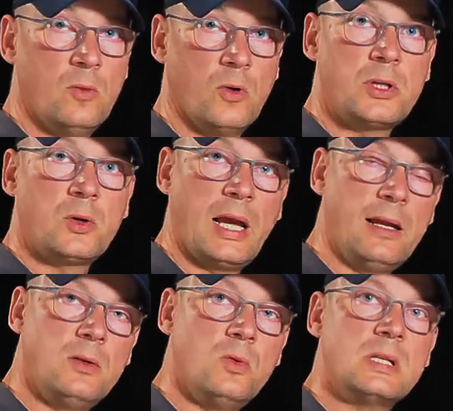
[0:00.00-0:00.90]
What you
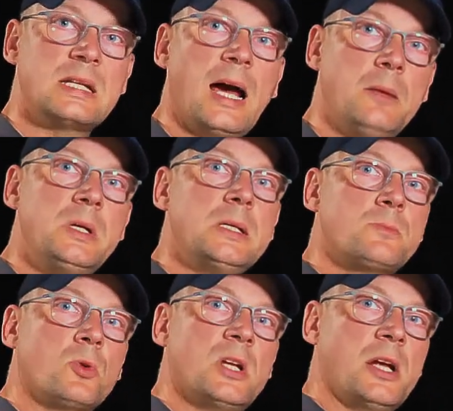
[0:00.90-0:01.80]
can do is eyepiece
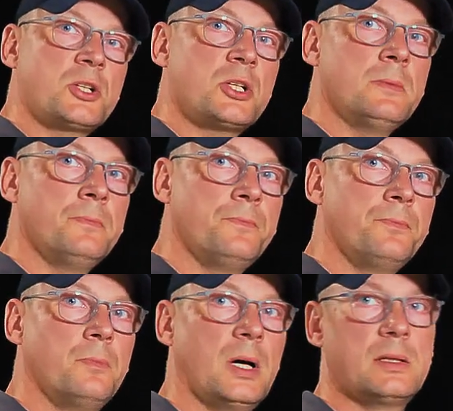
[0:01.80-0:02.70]
projection,
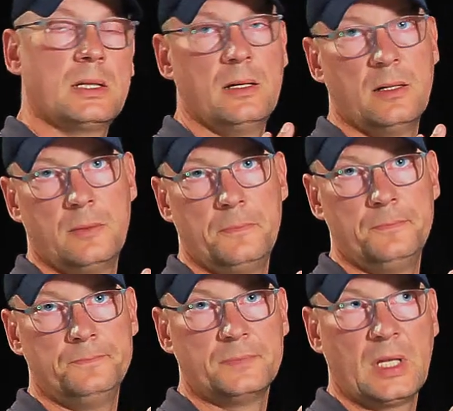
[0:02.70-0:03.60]
but
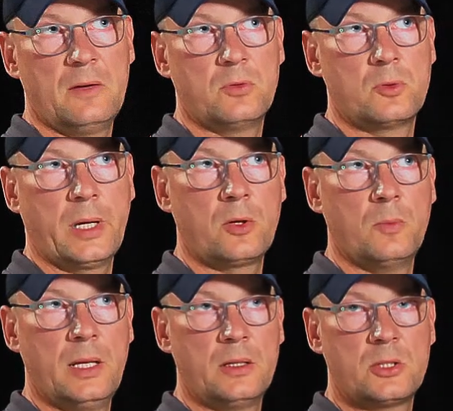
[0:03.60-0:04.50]
um, I would
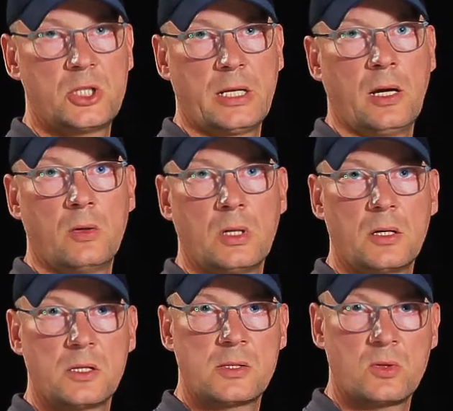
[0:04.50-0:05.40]
recommend check out
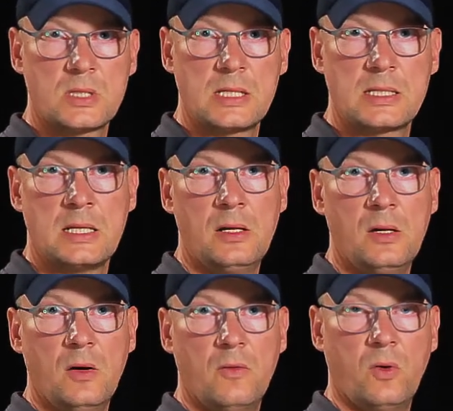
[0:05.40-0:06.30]
other sources
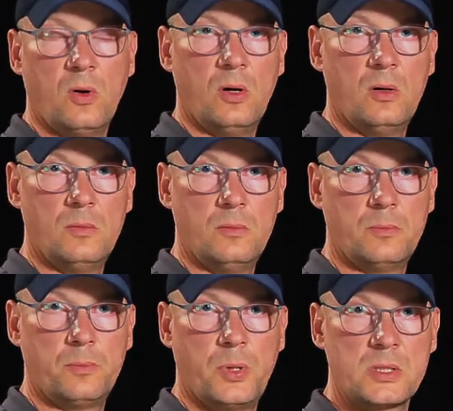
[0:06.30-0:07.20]
for
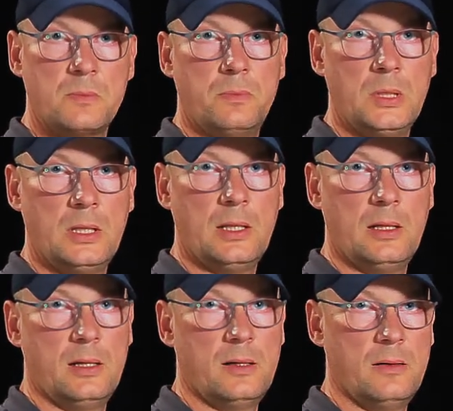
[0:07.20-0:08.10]
possible
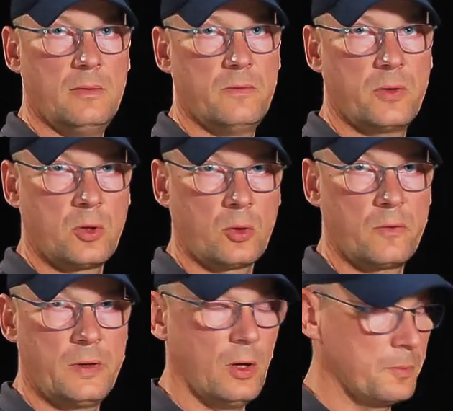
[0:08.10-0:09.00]
uh,
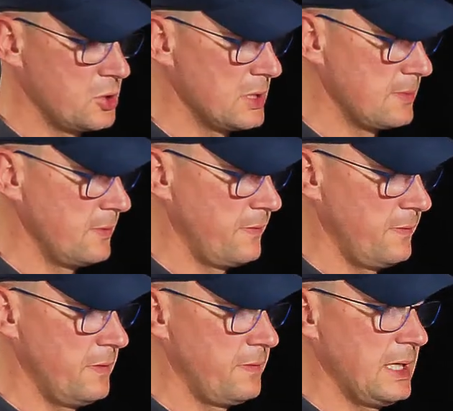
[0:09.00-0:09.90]
photography options with,
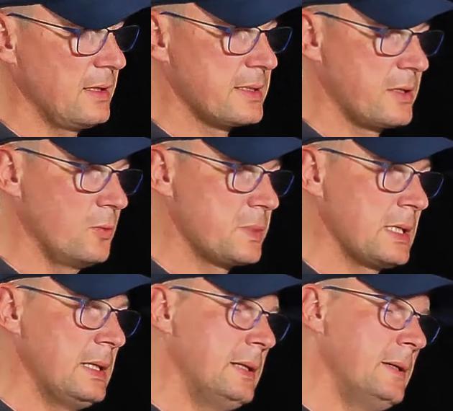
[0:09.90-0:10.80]
with telescopes.